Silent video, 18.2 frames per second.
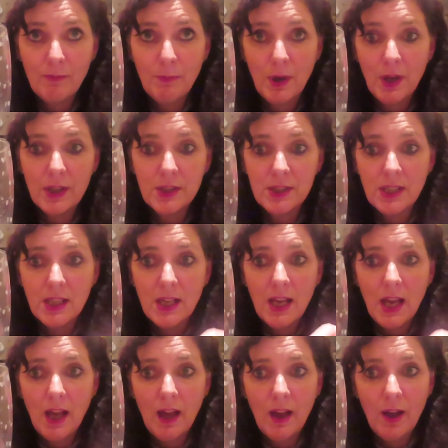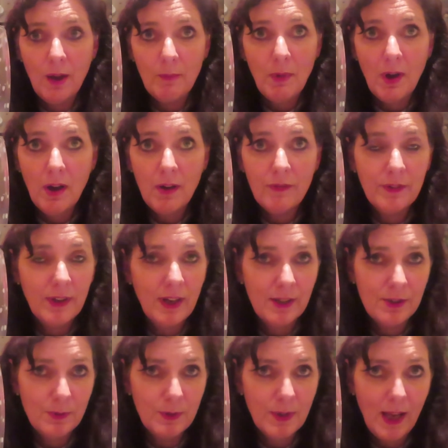But half an
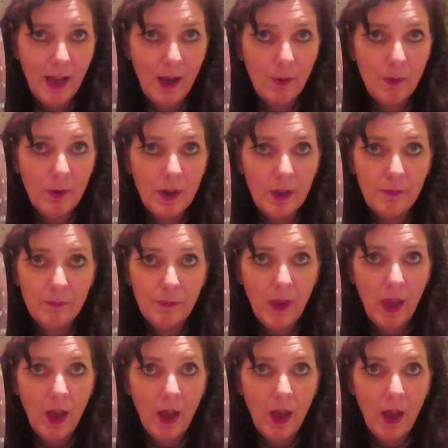hour to an hour